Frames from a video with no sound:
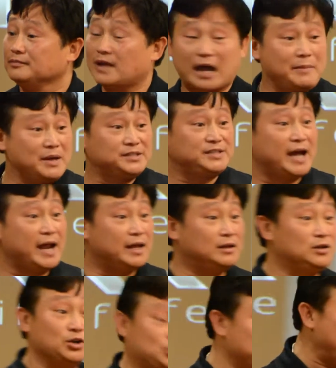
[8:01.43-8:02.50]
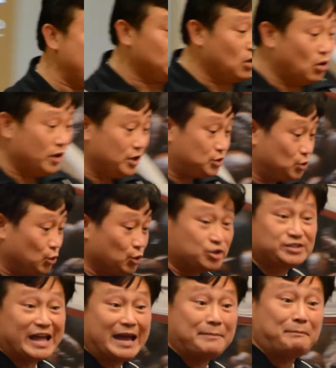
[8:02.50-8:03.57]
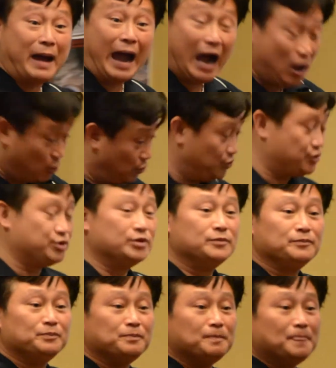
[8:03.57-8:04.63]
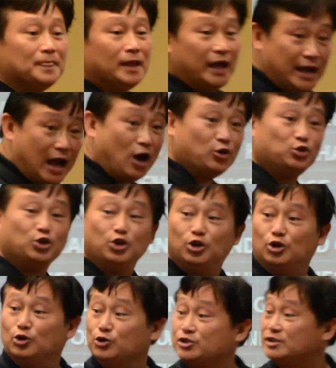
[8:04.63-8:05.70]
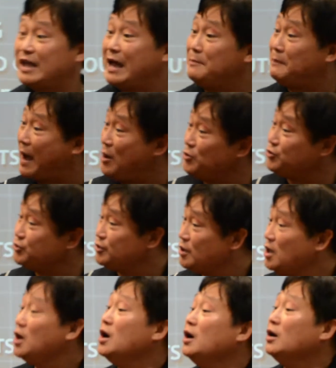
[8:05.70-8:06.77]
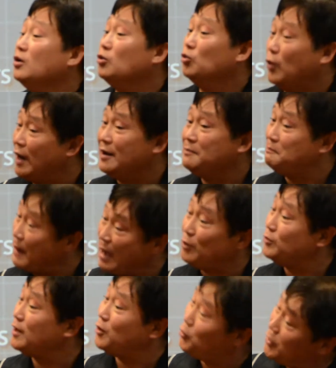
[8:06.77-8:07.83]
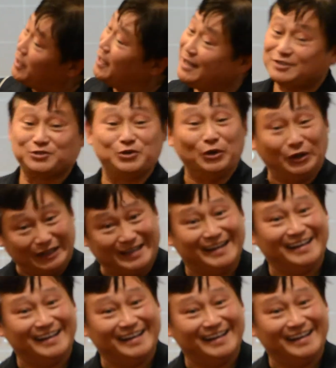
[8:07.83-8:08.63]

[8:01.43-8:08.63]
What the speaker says: I'm excited because my goal is to lose 10 pounds. And how do you lose 10 pounds? 1 pound a week is good.